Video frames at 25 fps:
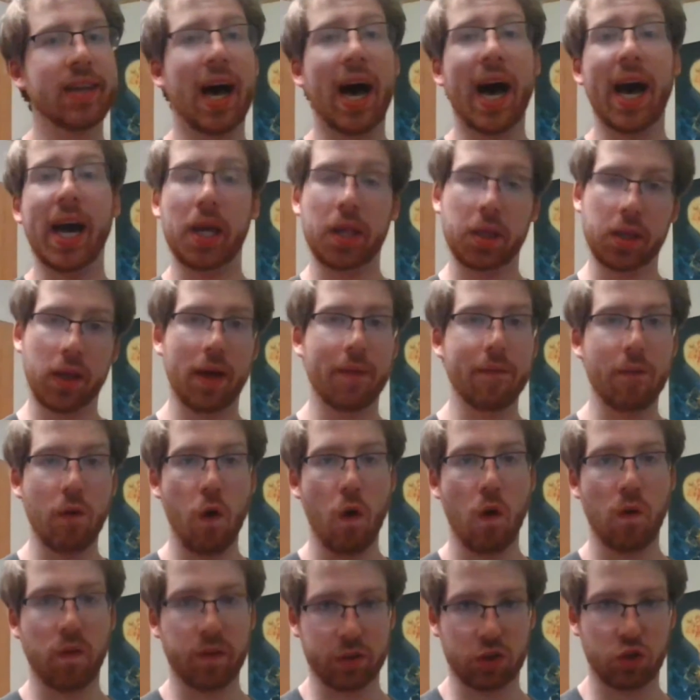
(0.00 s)
I love
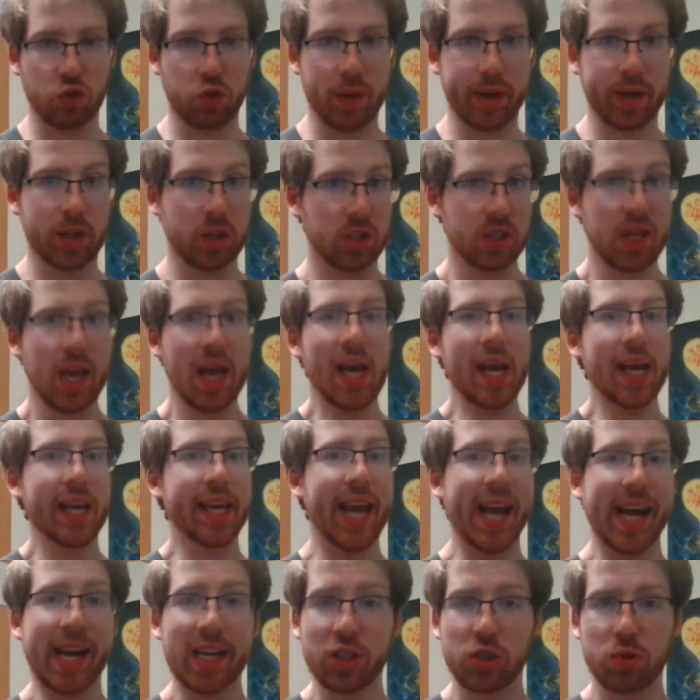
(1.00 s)
over triggers.
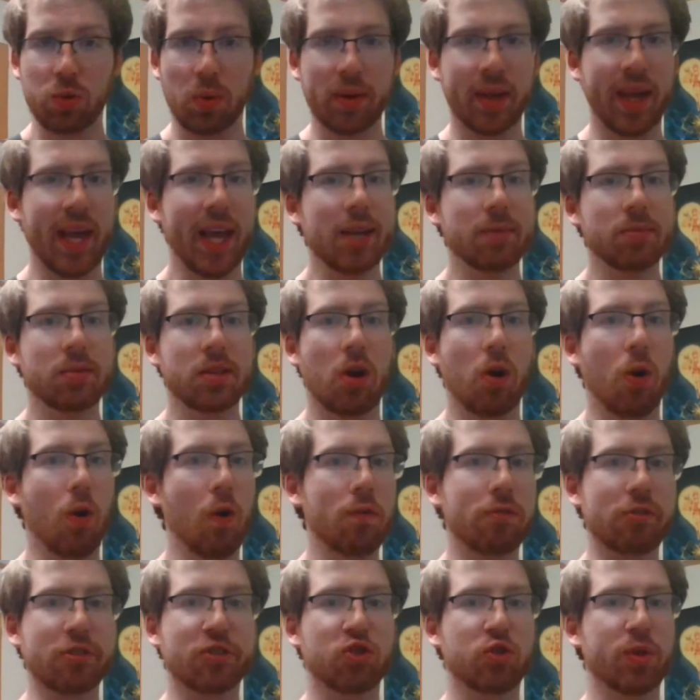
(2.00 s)
Casual games,
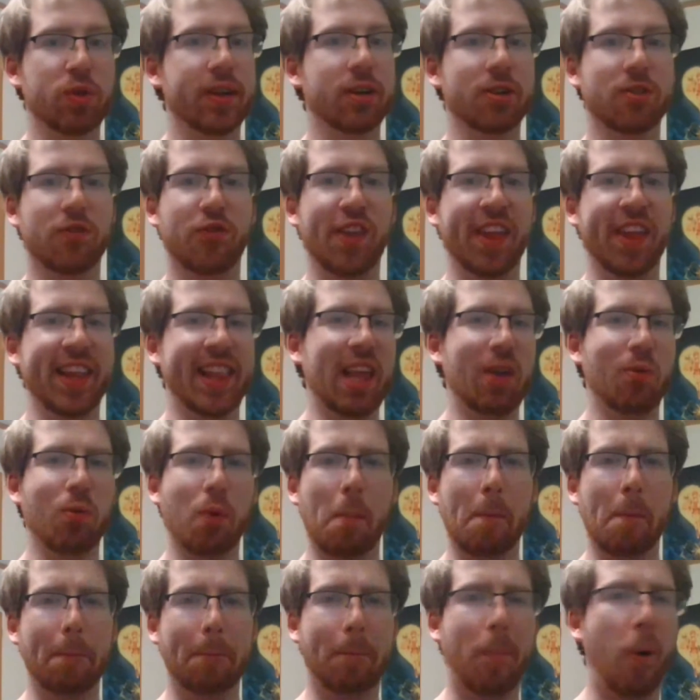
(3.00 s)
over triggers feel like they were
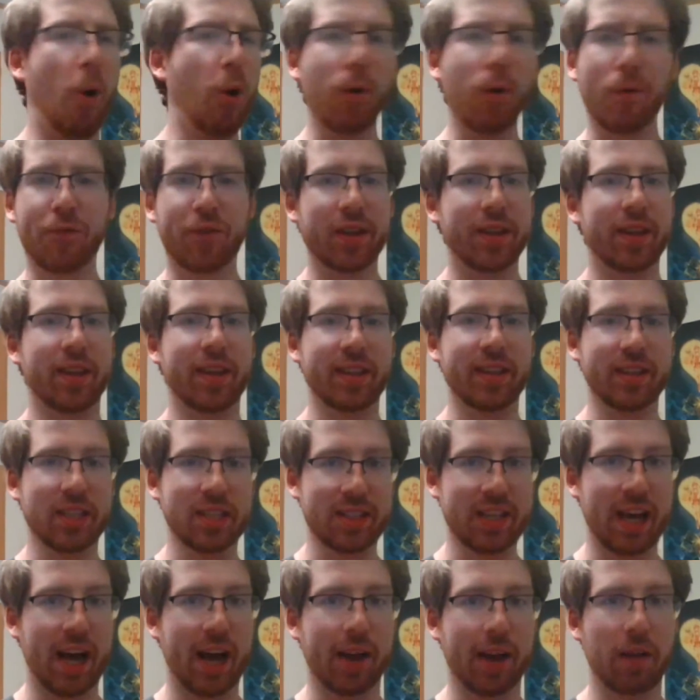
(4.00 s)
perfectly
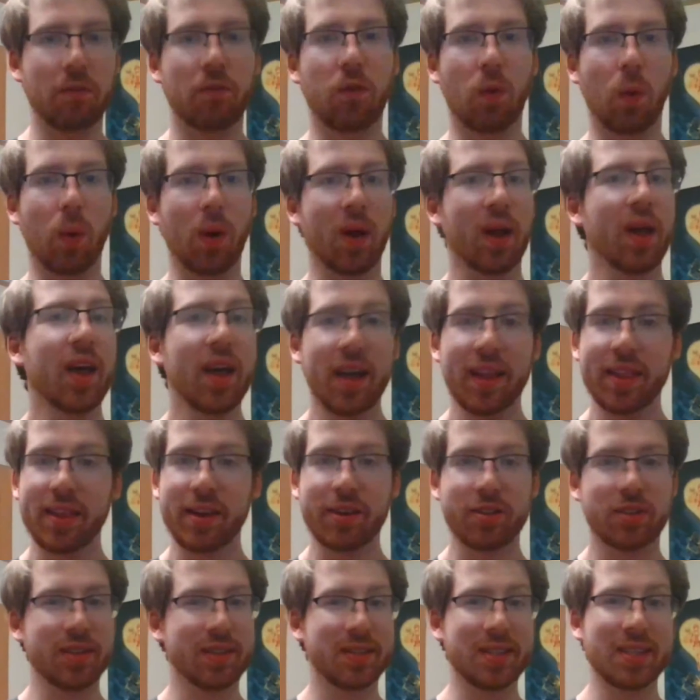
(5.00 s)
designed for. They're
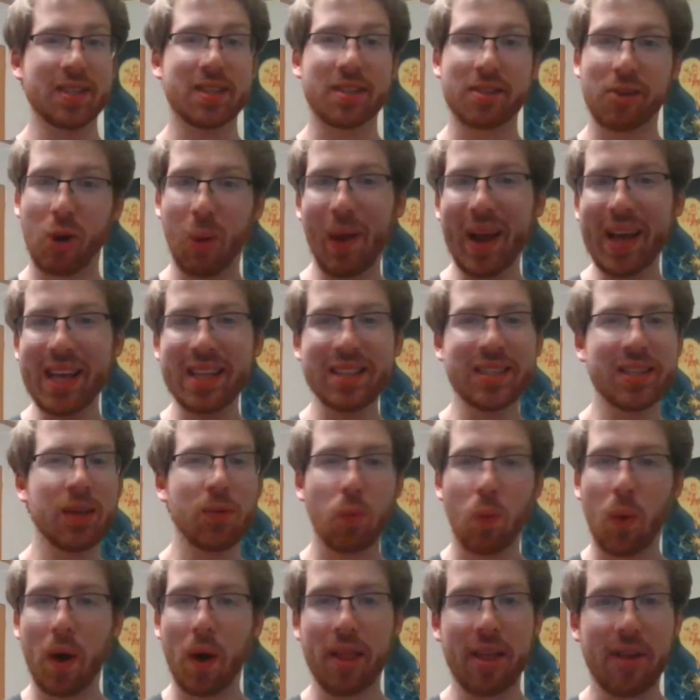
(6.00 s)
just these crazy
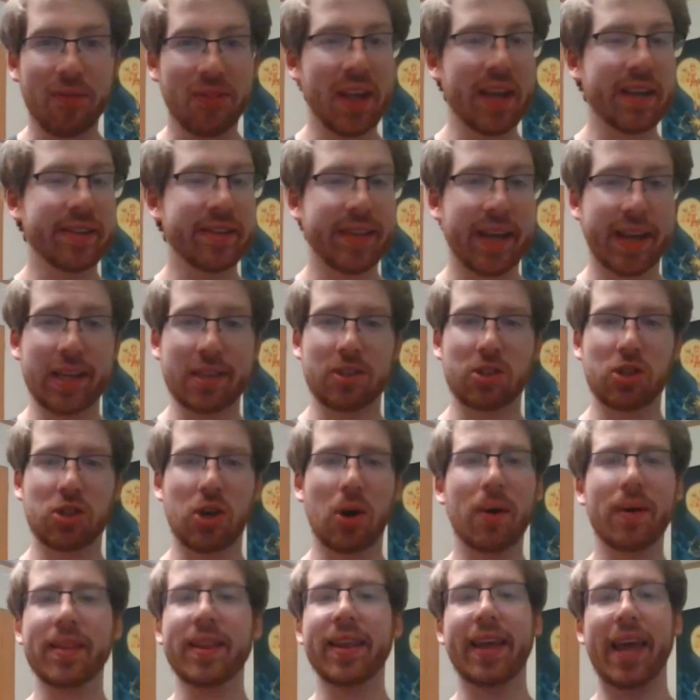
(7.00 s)
one-up things that can
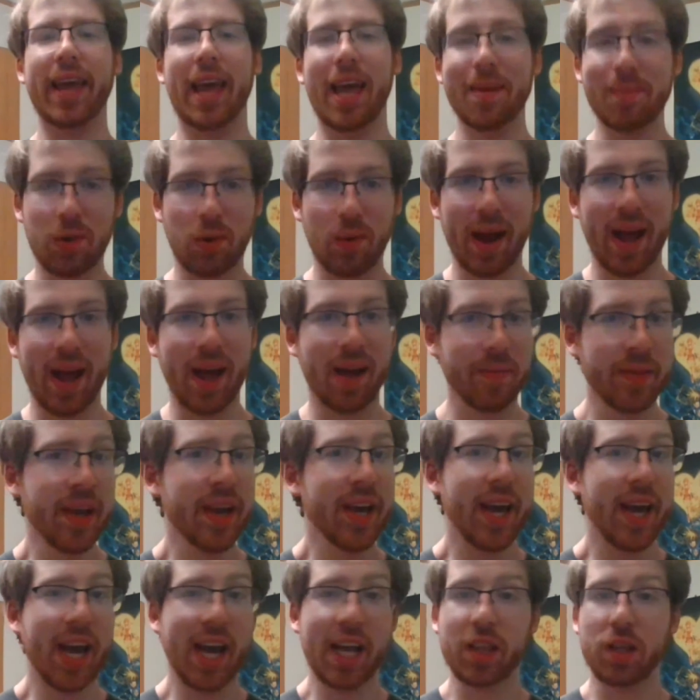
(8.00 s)
turn the game around,
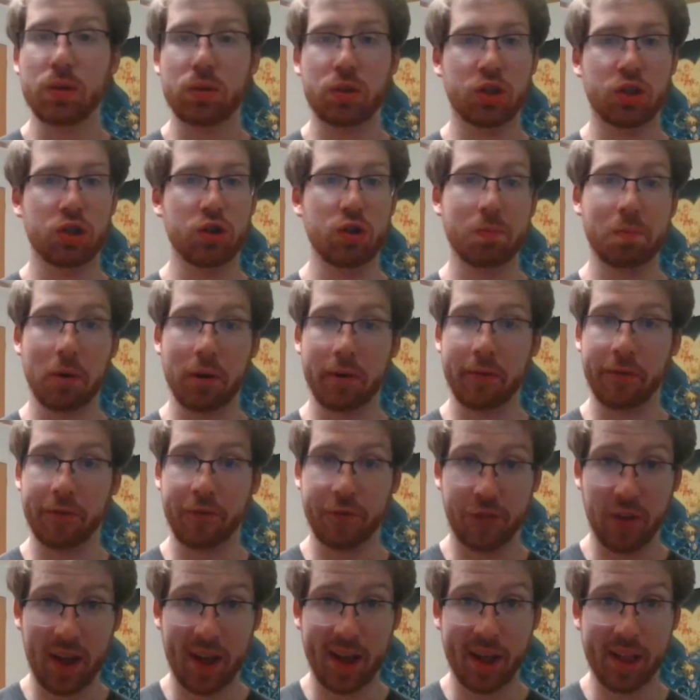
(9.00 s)
and they're super
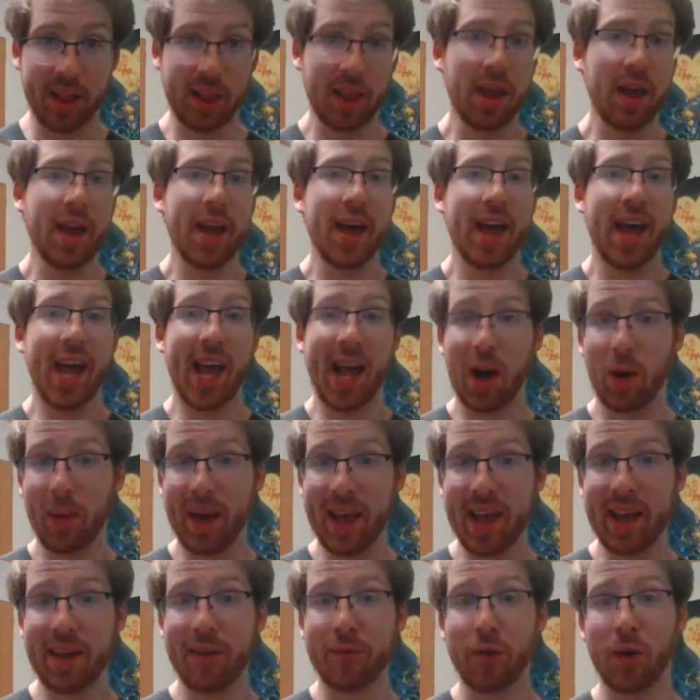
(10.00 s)
fun.
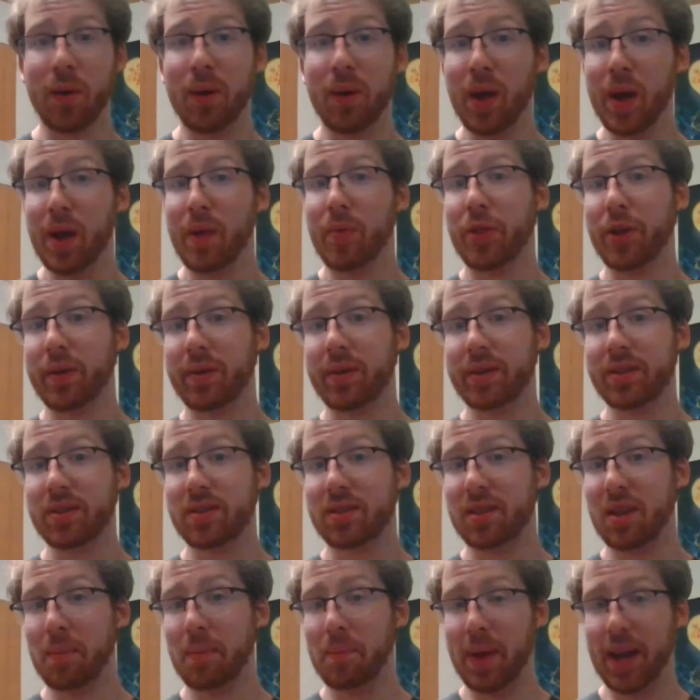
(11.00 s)
However, there is
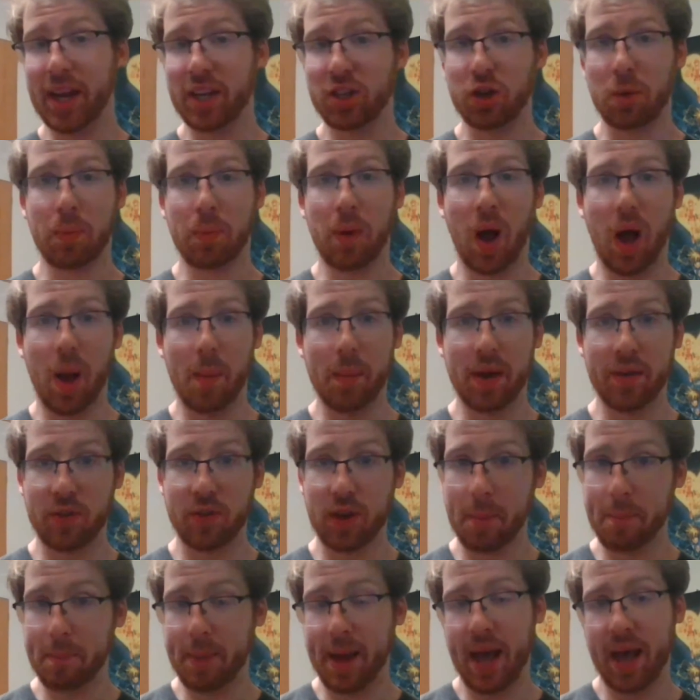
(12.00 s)
the major problem of
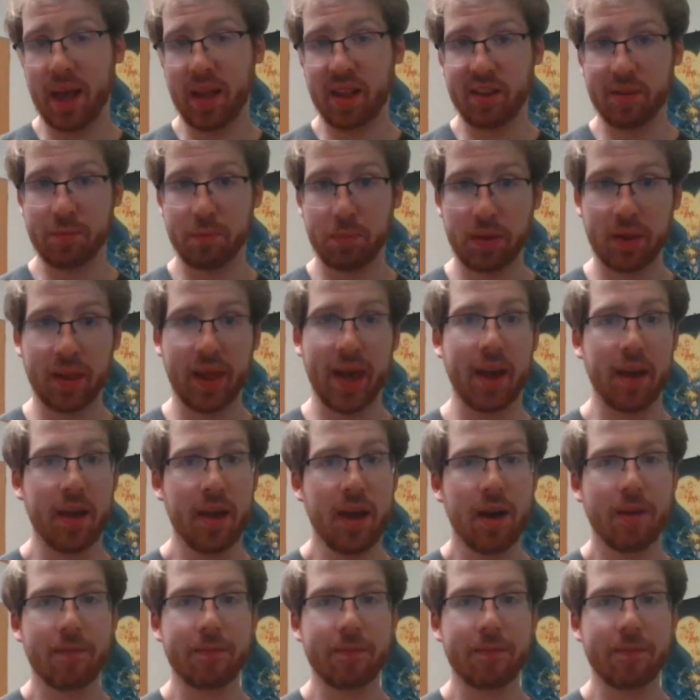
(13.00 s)
competitive play.